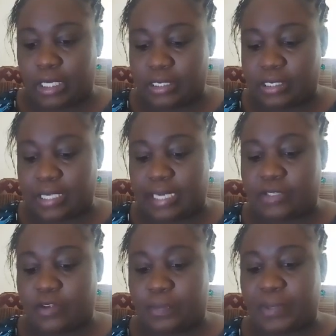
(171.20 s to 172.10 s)
It
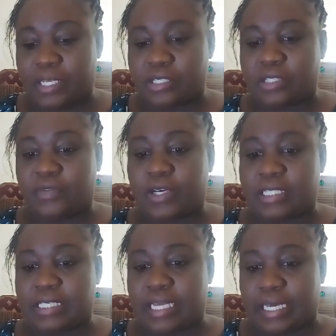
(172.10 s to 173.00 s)
starts from pages
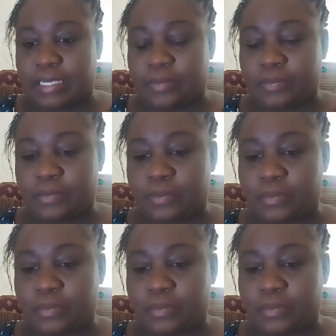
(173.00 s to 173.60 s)
49.